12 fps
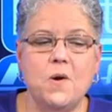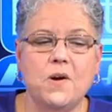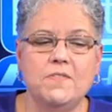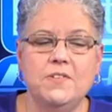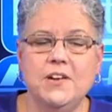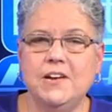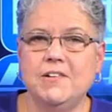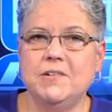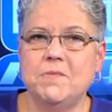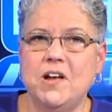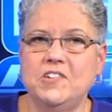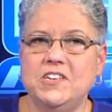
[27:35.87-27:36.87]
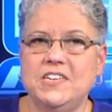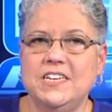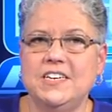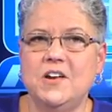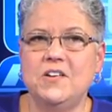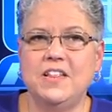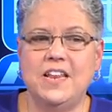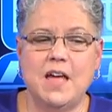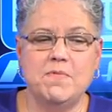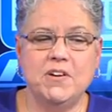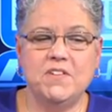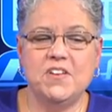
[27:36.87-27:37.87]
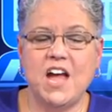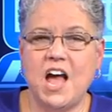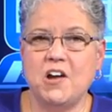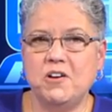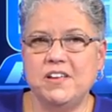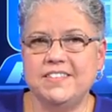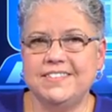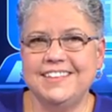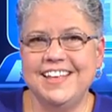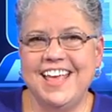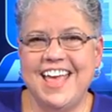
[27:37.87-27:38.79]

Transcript: or if you're here in Washington, go to the Library of Congress